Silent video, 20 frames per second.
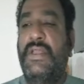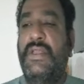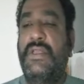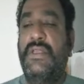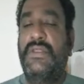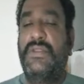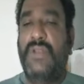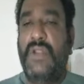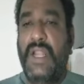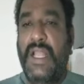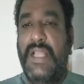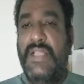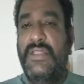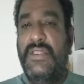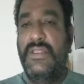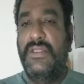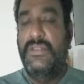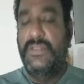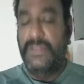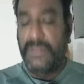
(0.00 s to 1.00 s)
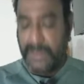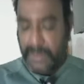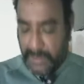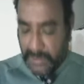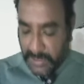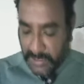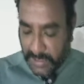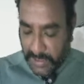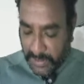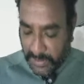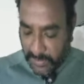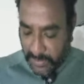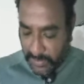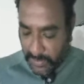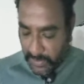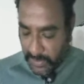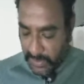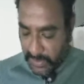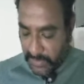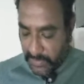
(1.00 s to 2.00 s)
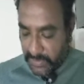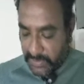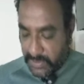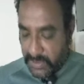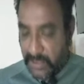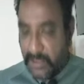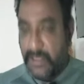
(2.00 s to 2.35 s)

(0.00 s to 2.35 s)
So like this, you can work with the